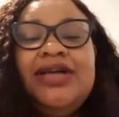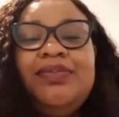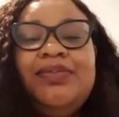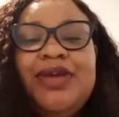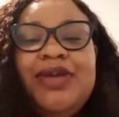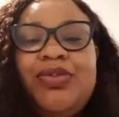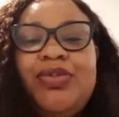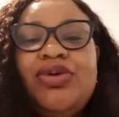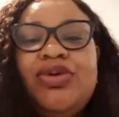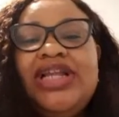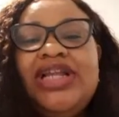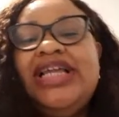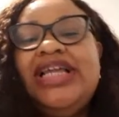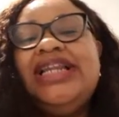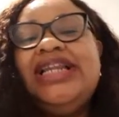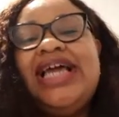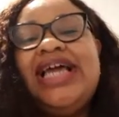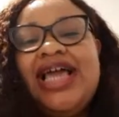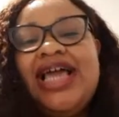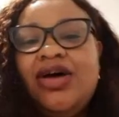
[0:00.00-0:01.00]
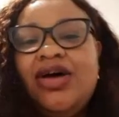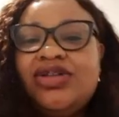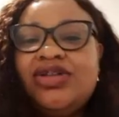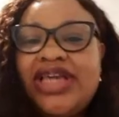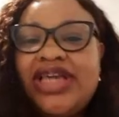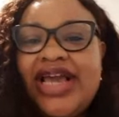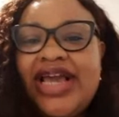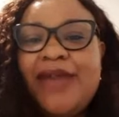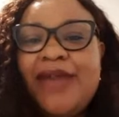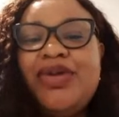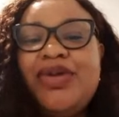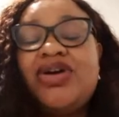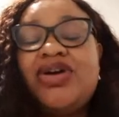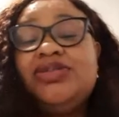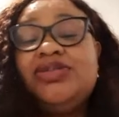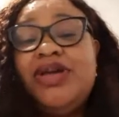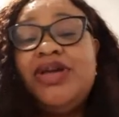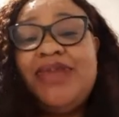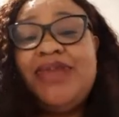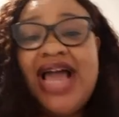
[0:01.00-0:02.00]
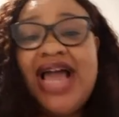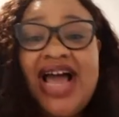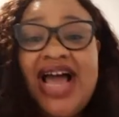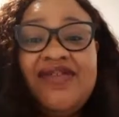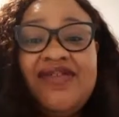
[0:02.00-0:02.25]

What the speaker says: people in the healthcare because maybe I have